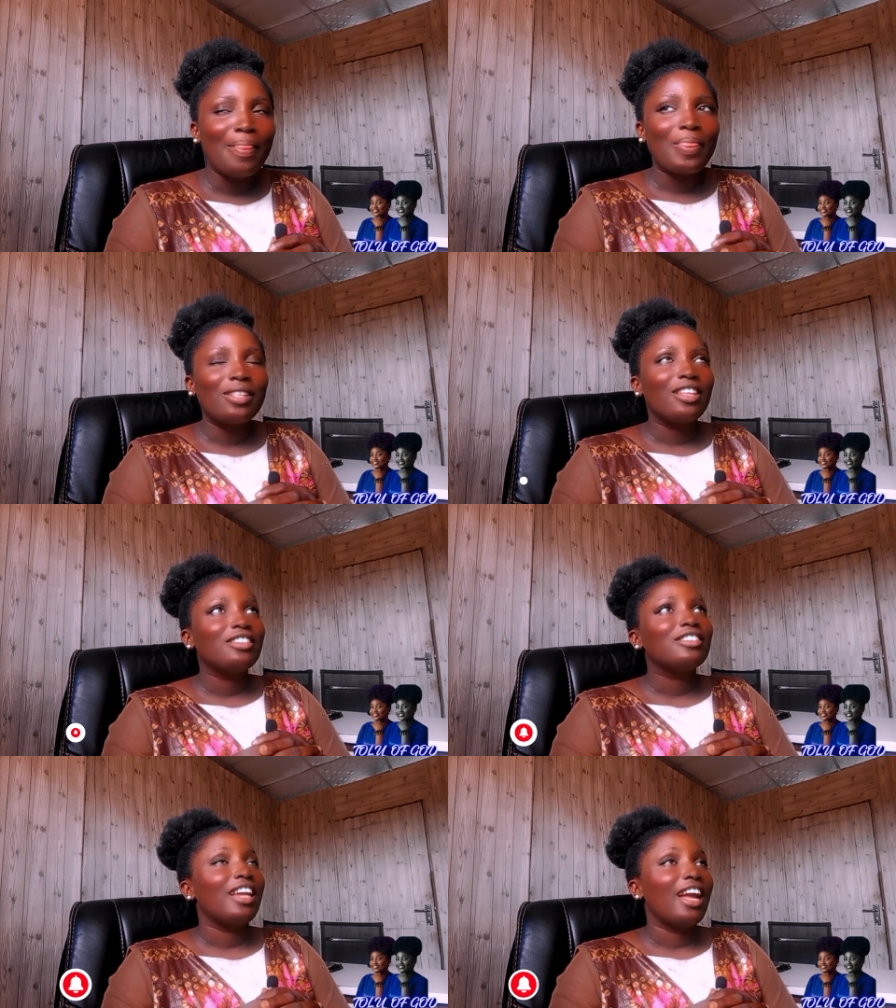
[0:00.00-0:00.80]
But,
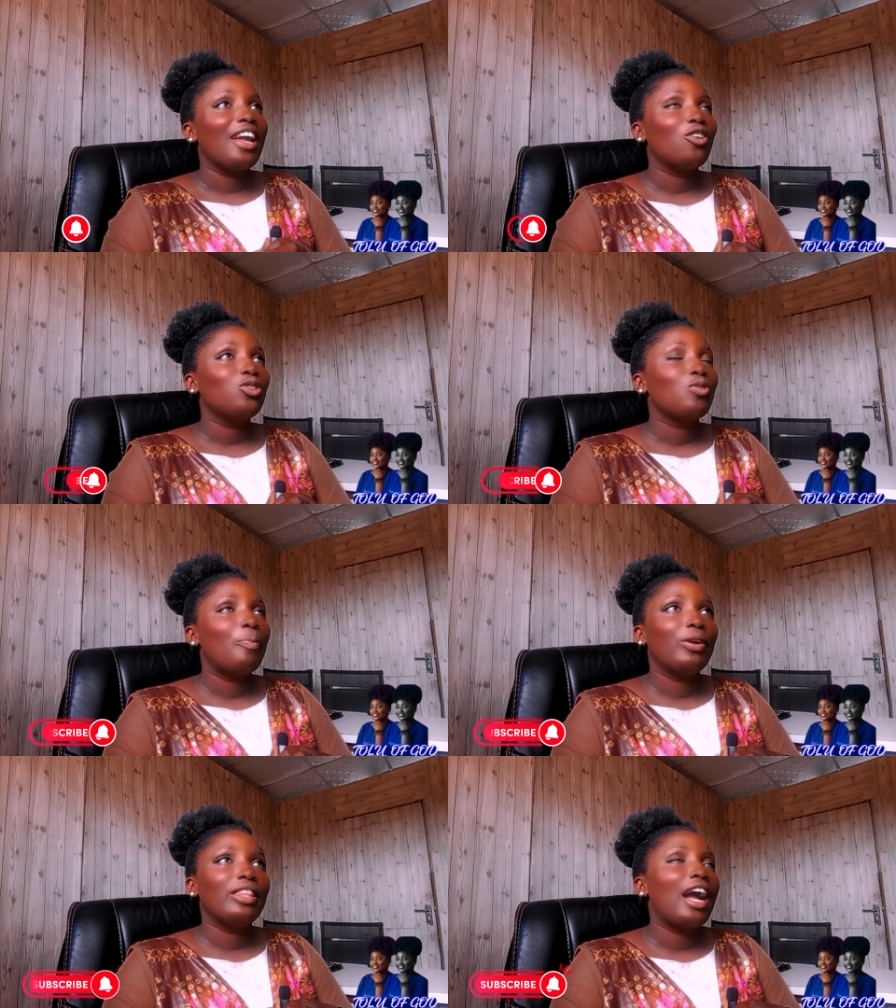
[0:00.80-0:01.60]
but yeah, I got to a
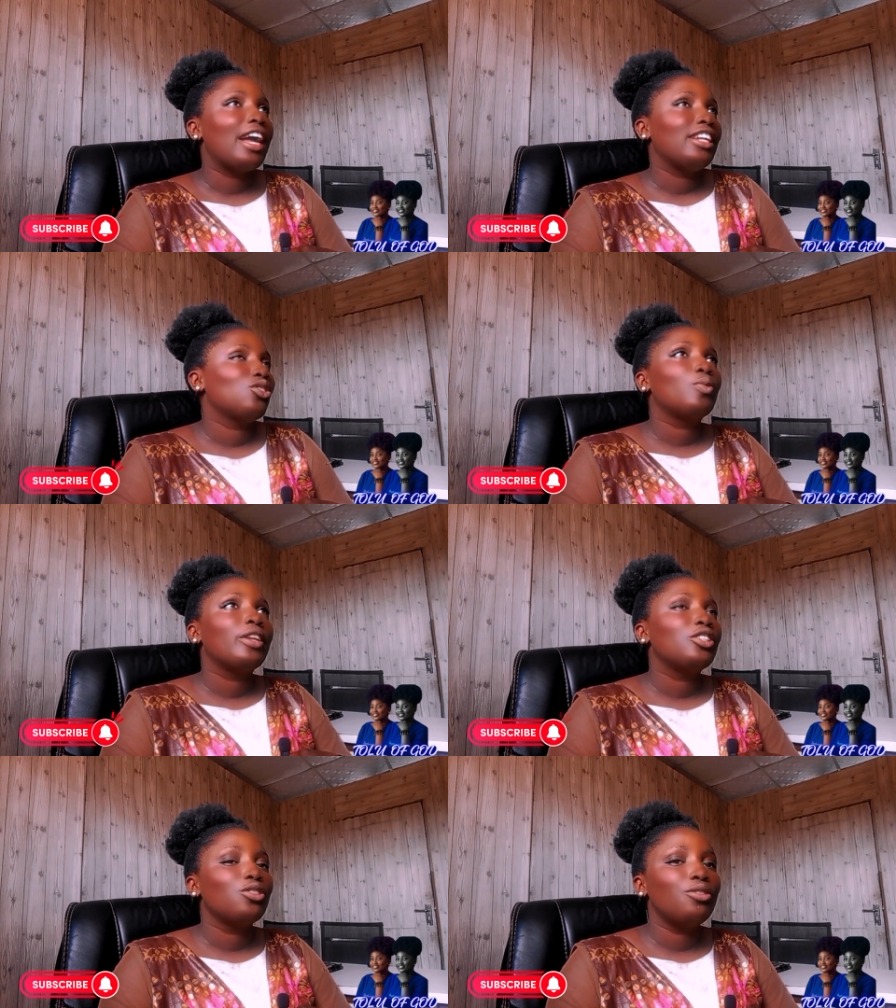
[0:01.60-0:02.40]
point that I just
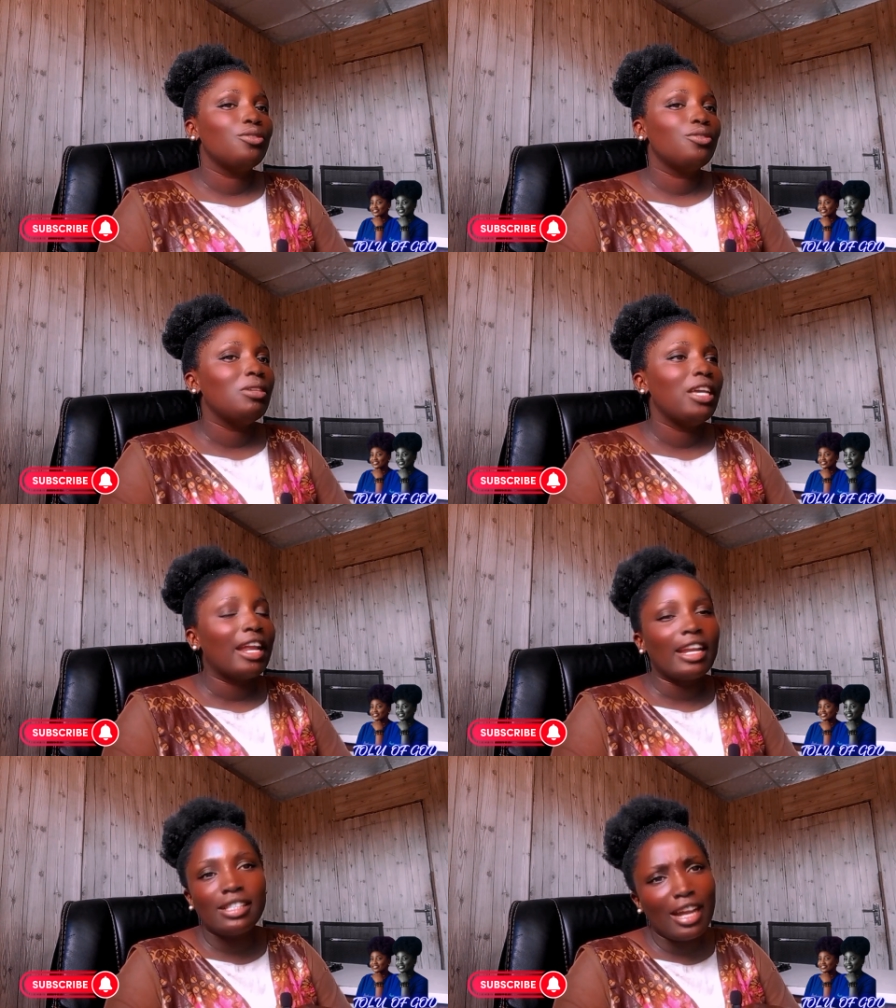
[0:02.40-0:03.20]
wanted to do me,
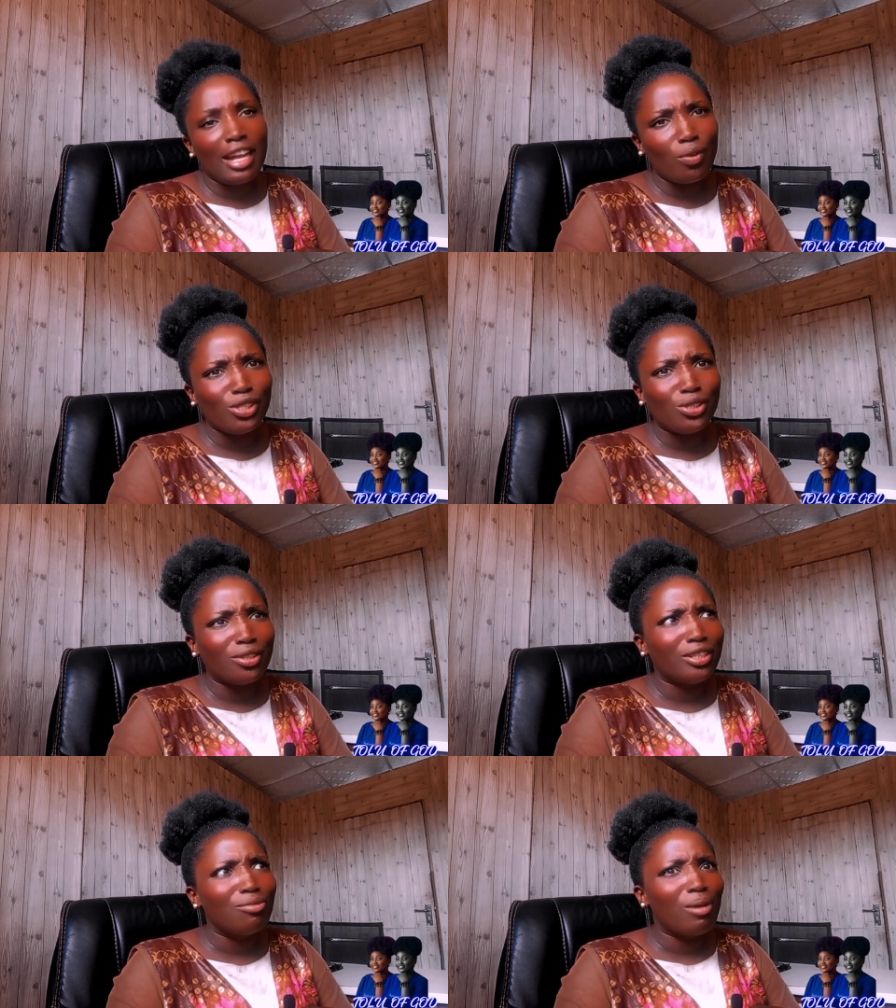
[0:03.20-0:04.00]
and I started
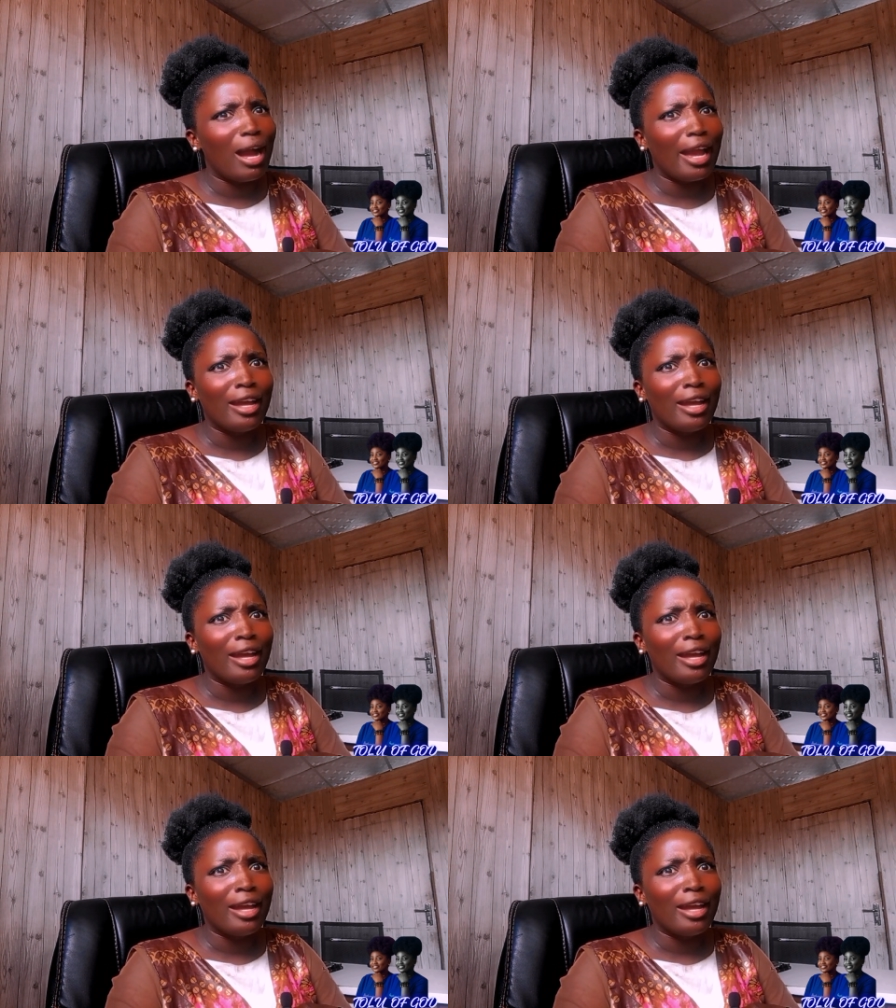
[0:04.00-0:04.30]
questioning why.